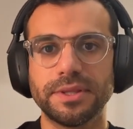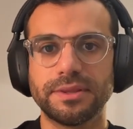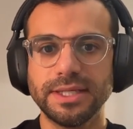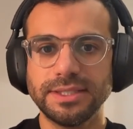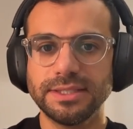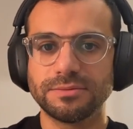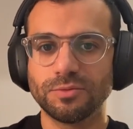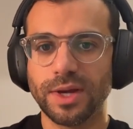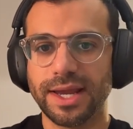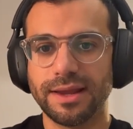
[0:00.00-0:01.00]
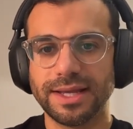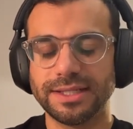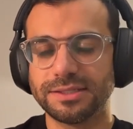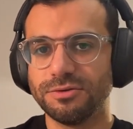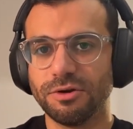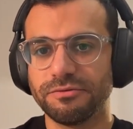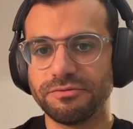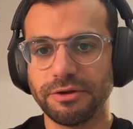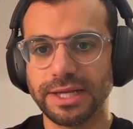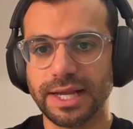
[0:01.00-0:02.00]
But this is where it's not
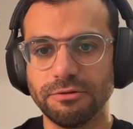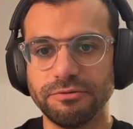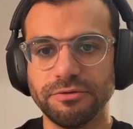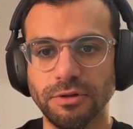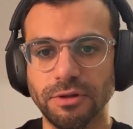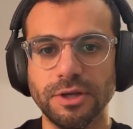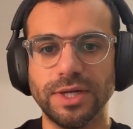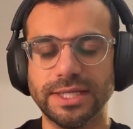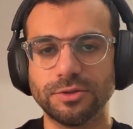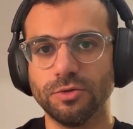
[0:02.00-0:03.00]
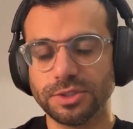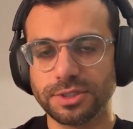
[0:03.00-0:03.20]
very helpful really at all.